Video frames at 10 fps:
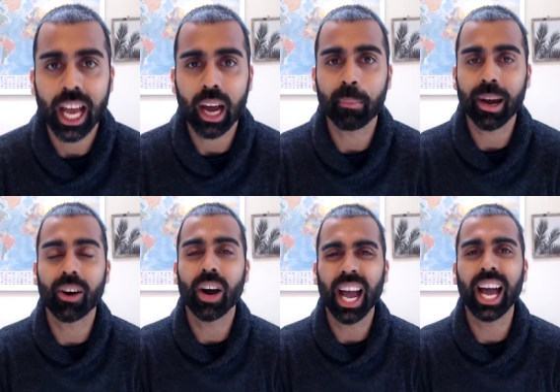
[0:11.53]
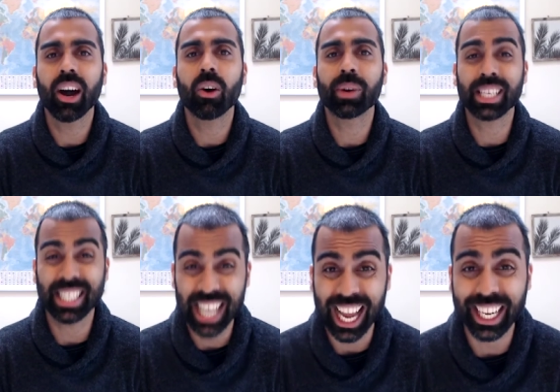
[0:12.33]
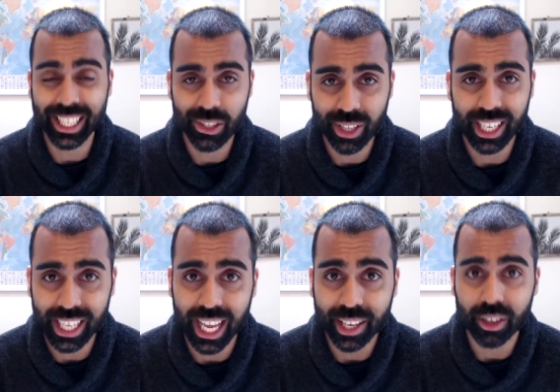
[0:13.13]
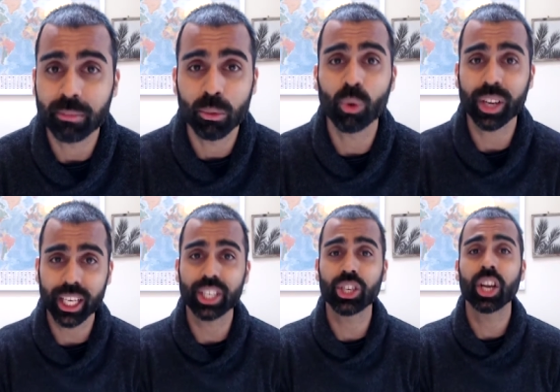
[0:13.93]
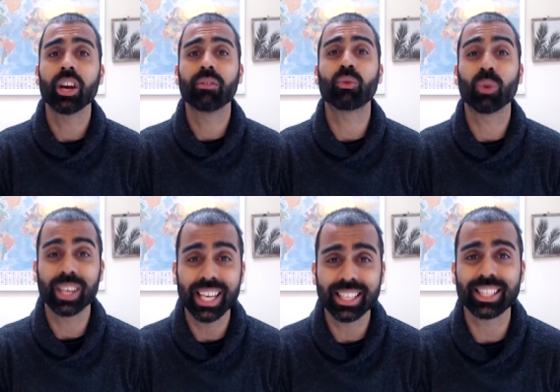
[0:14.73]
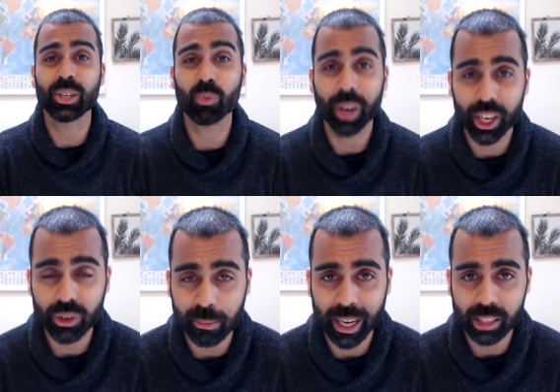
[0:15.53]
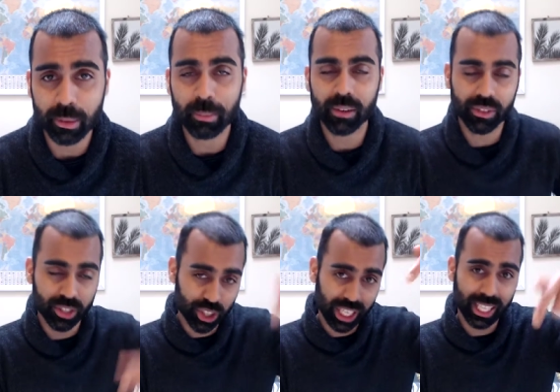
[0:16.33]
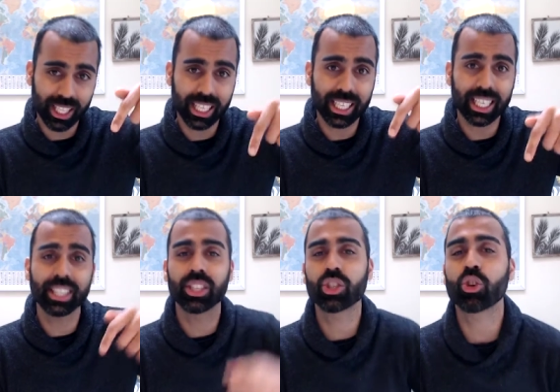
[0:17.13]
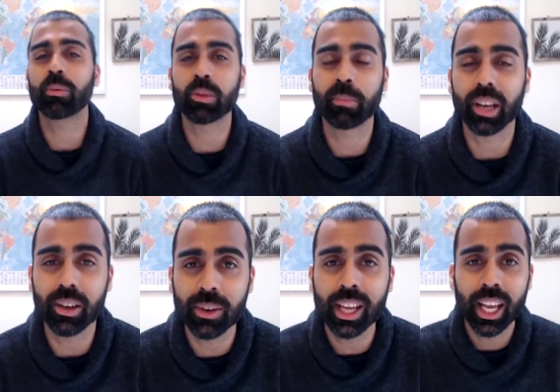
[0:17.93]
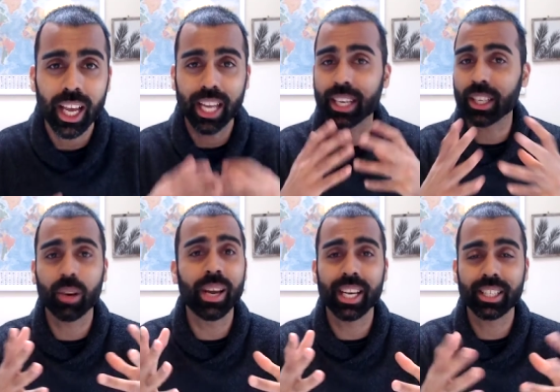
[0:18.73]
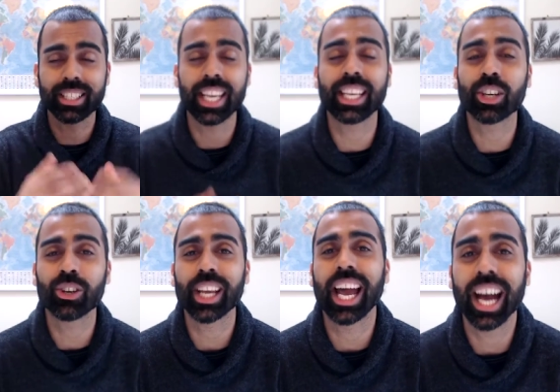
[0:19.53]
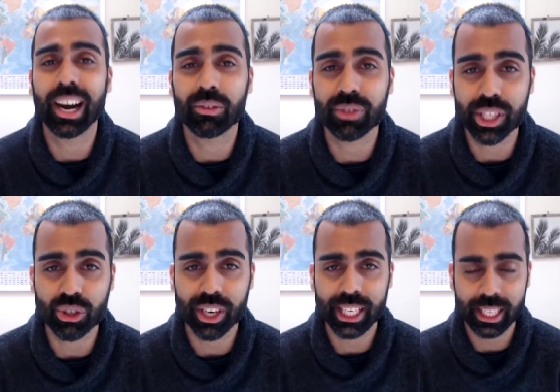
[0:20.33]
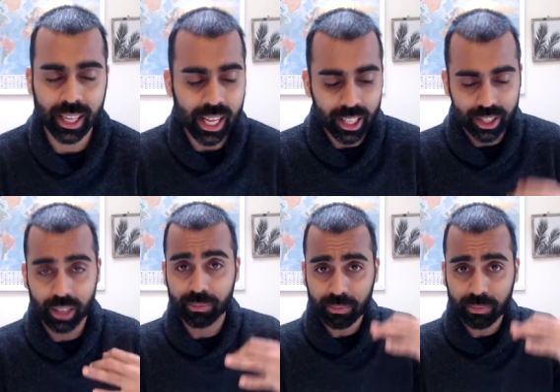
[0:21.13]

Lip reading: about how exactly you can land a mortgage for less than £100 per month, then just click the link in the description below and go ahead and take a look at our free training. So